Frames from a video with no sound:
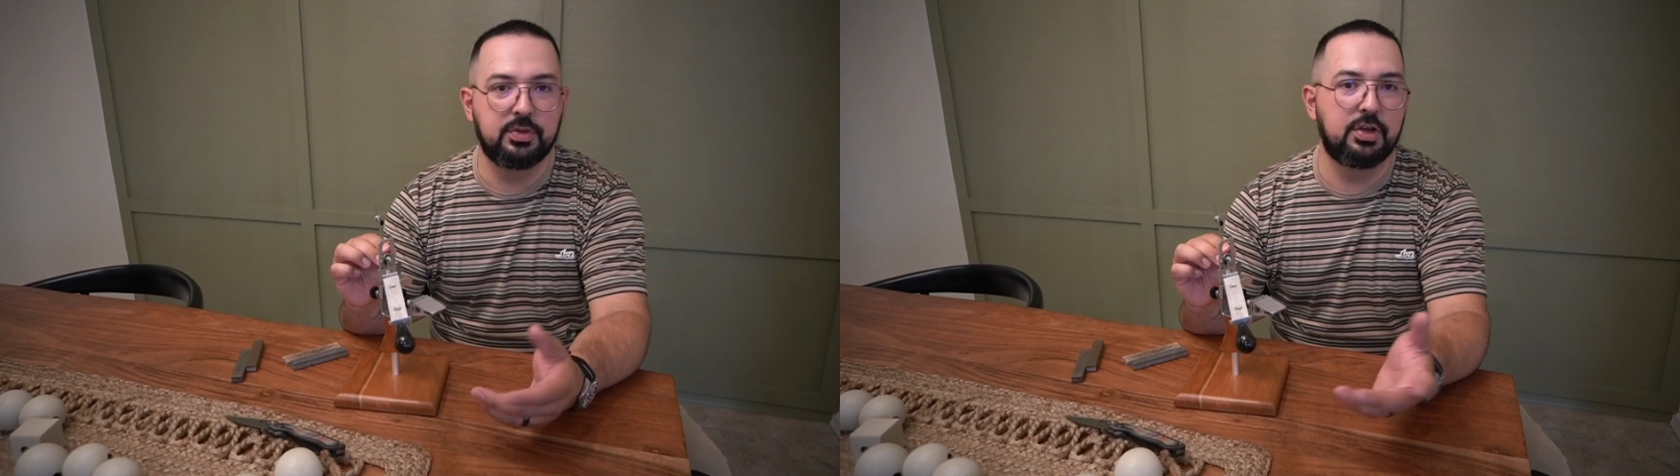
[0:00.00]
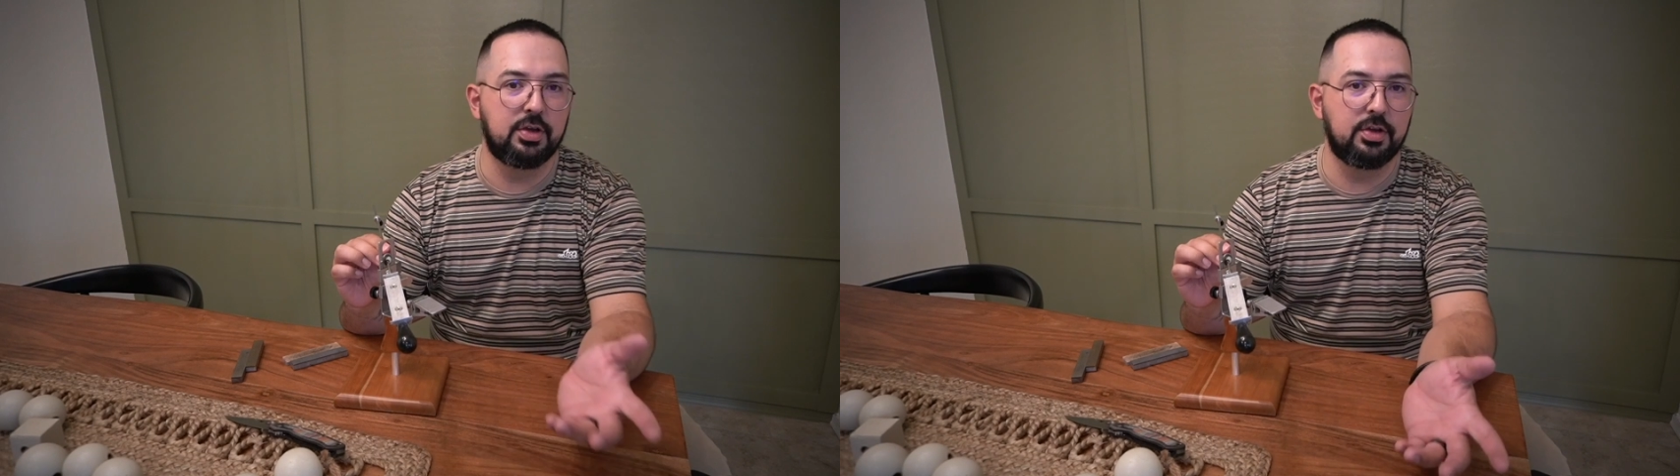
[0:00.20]

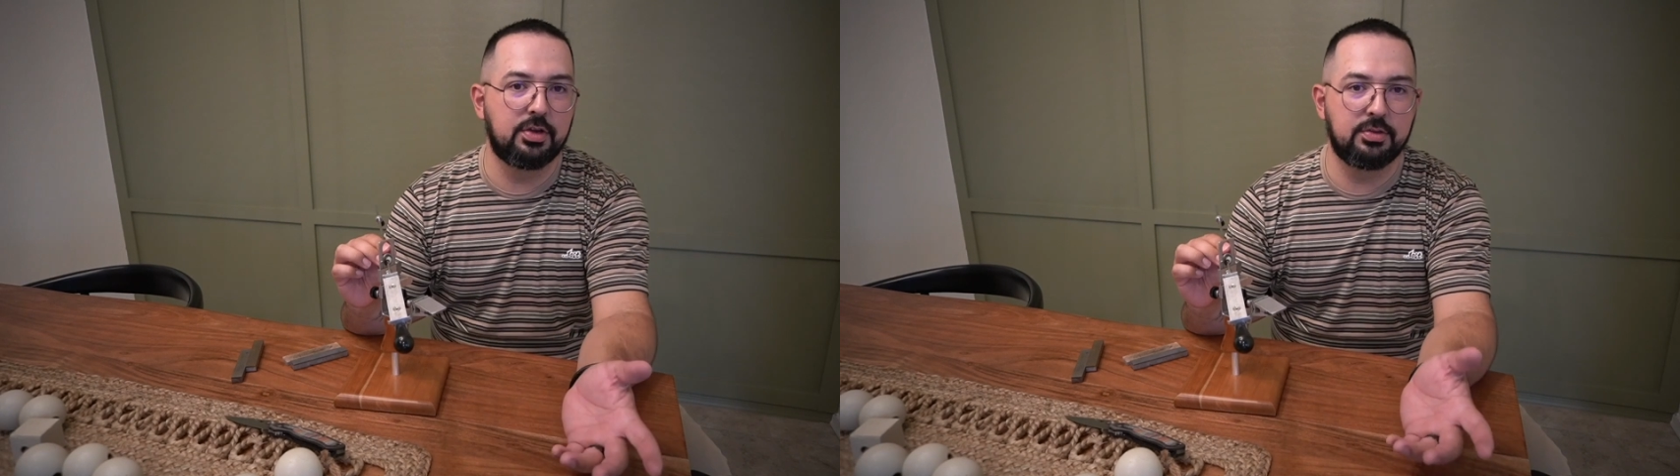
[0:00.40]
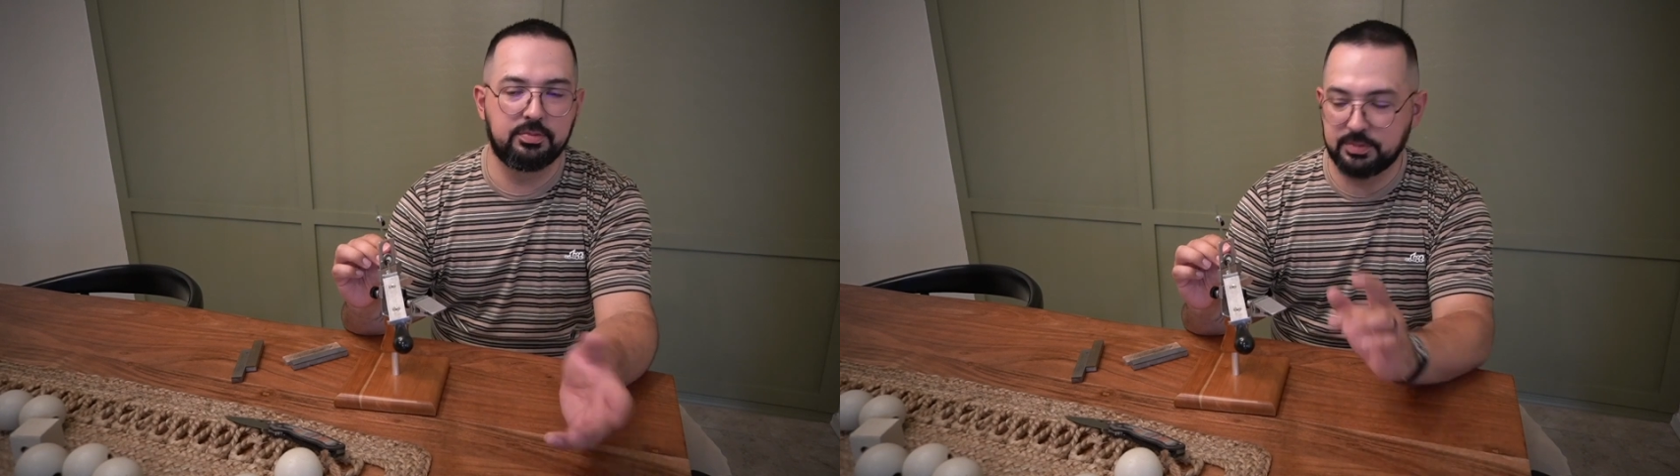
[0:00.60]

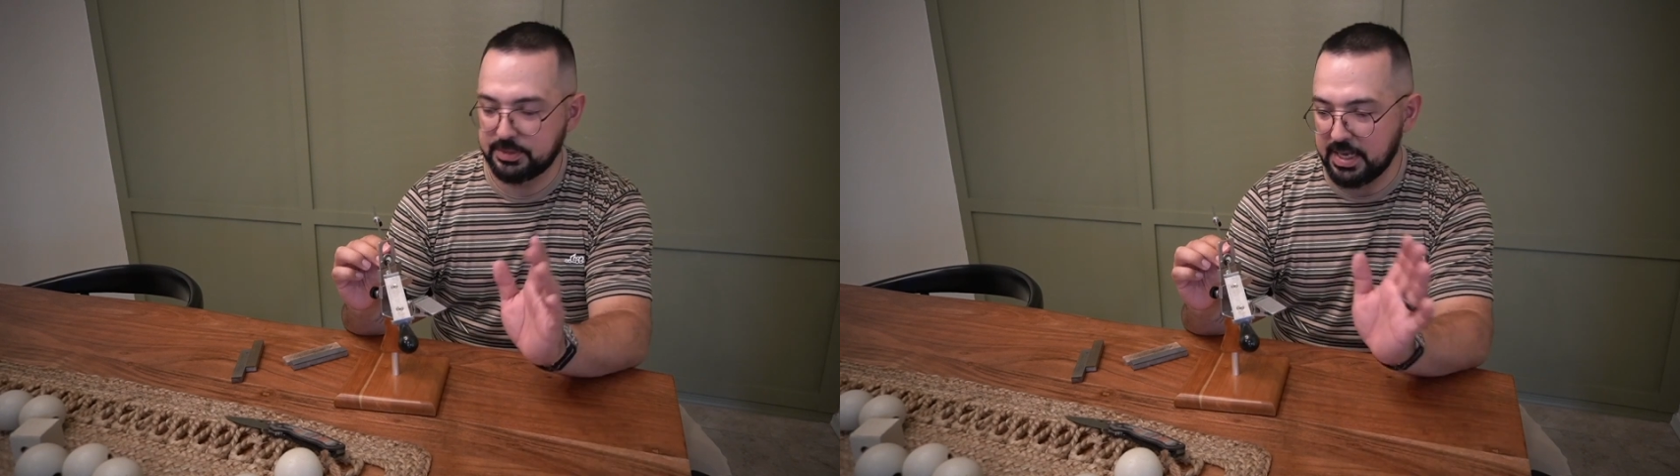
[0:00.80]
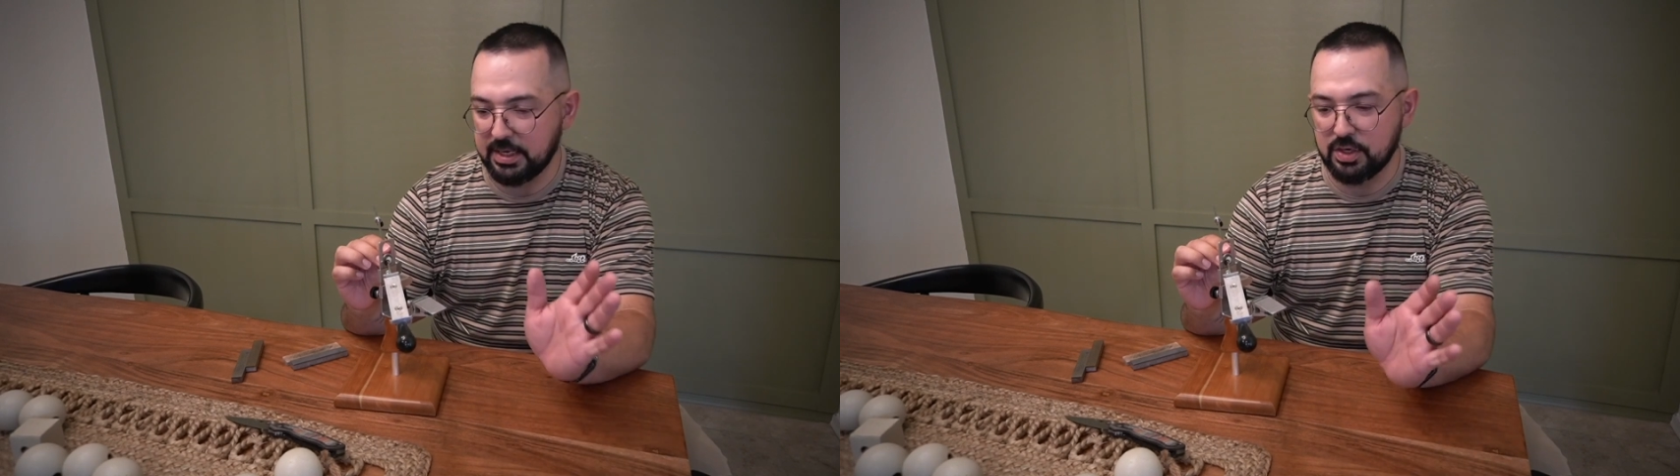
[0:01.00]
you're
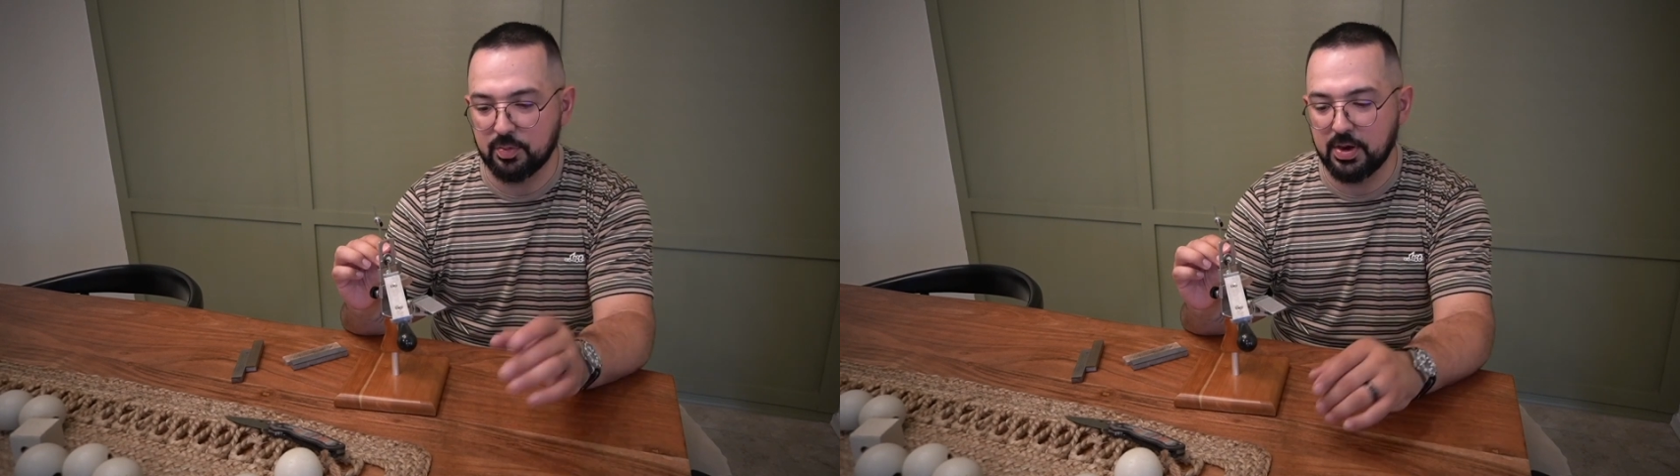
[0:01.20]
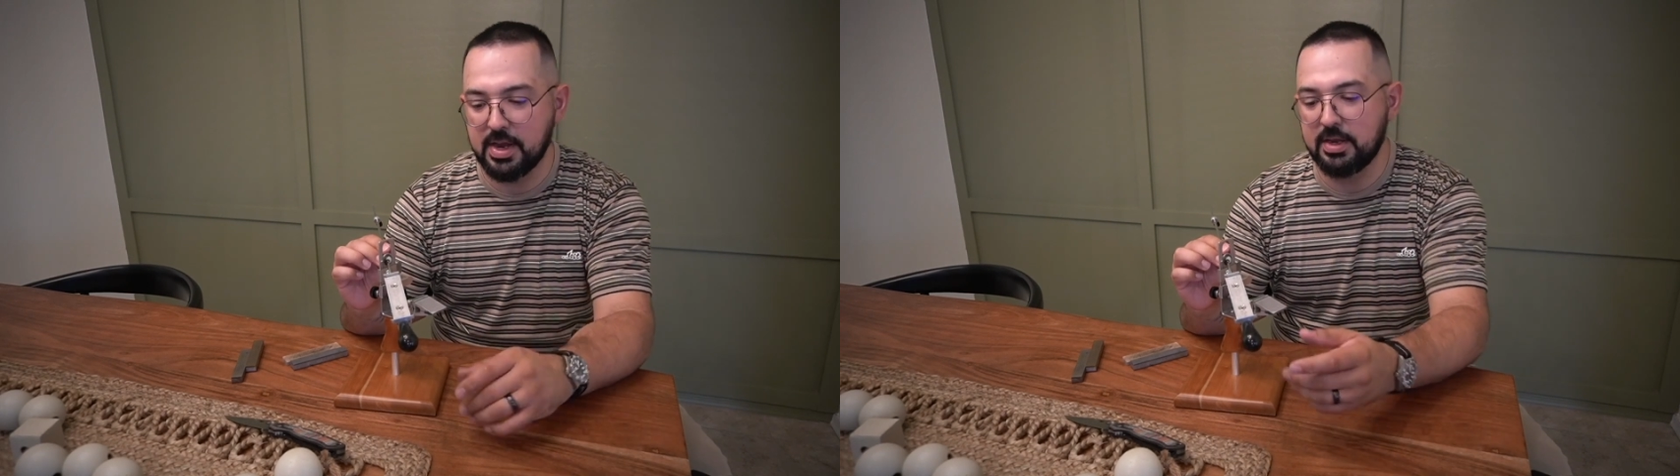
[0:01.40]
taking your
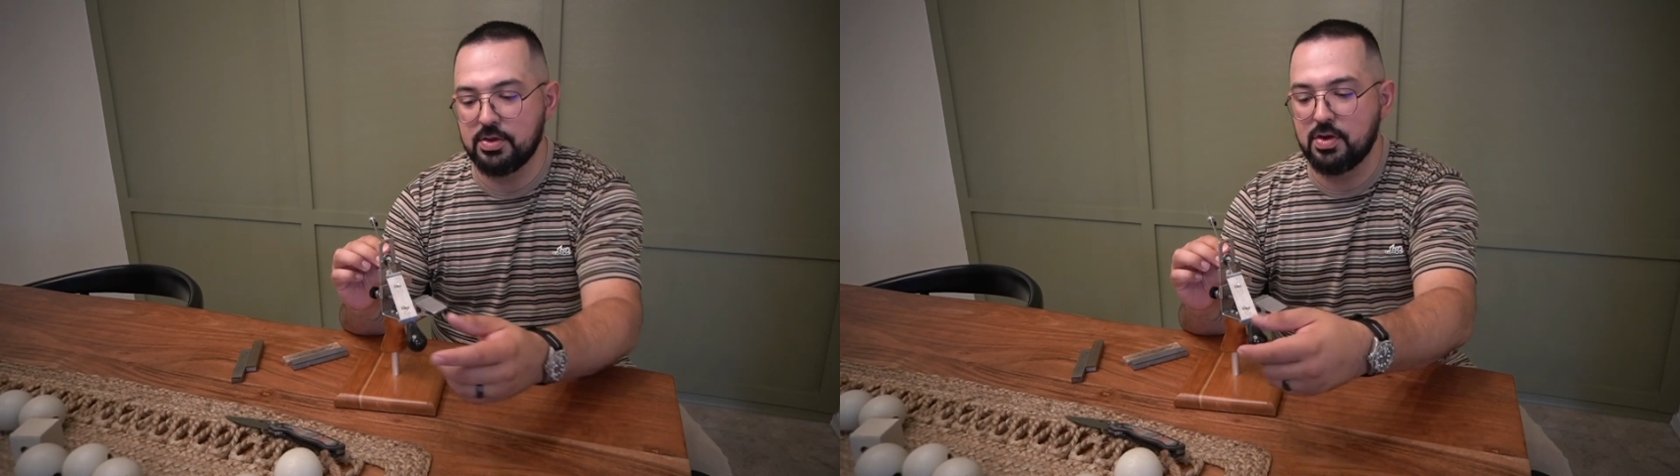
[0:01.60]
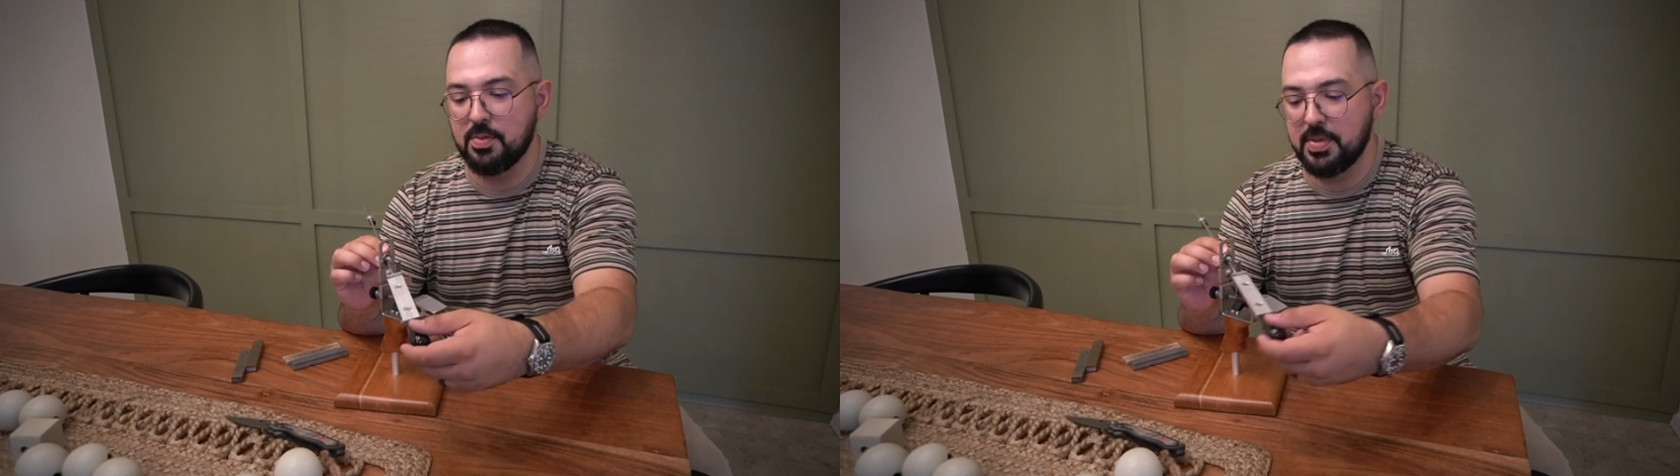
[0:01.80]
break,
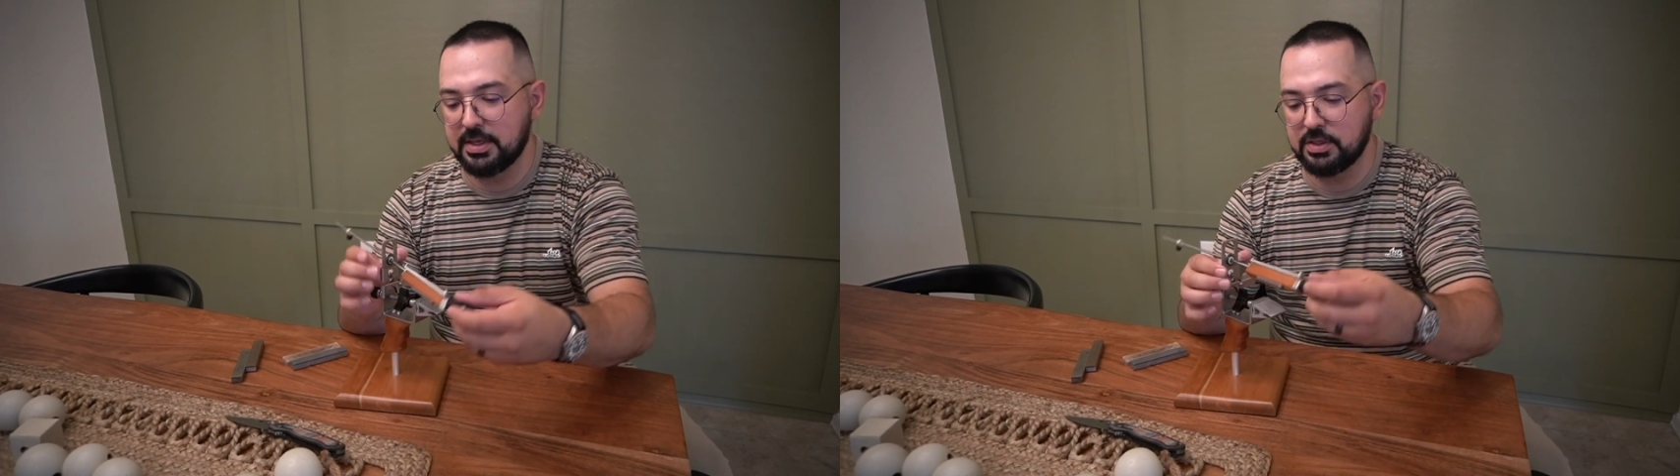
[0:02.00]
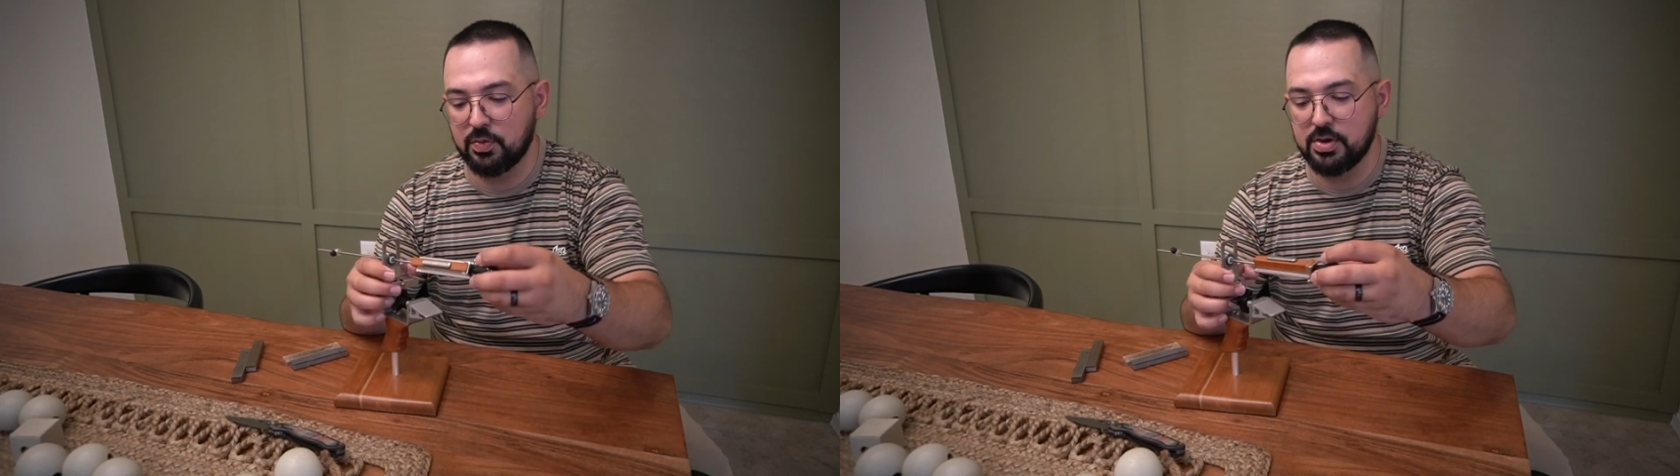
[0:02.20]
you come back
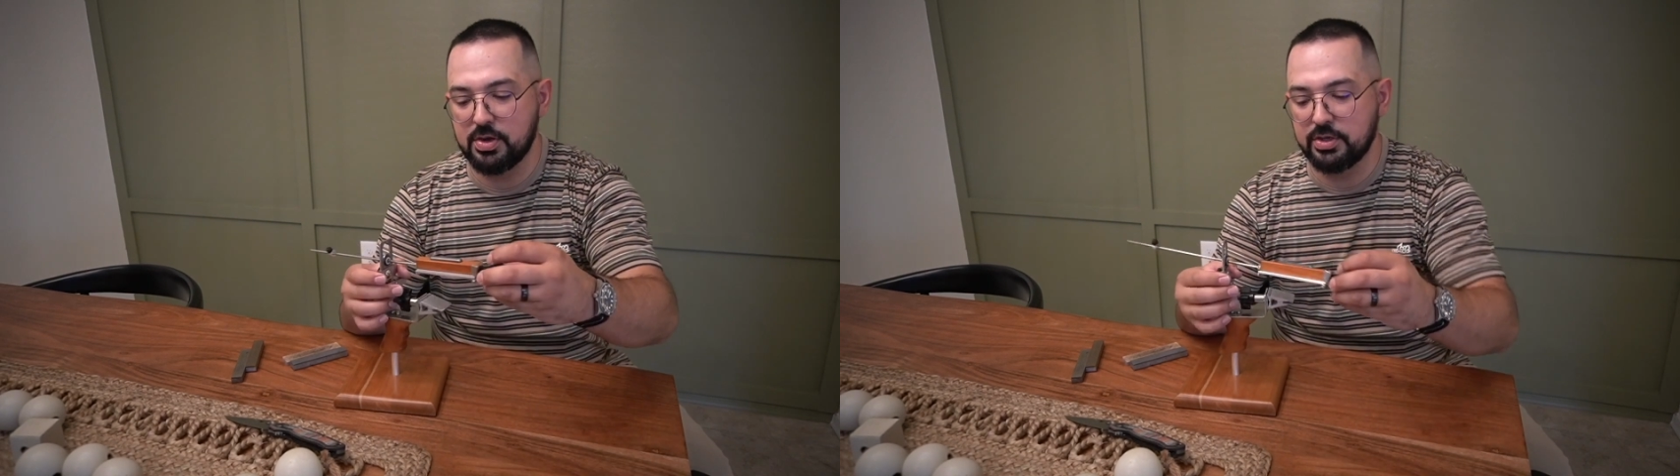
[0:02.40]
to work,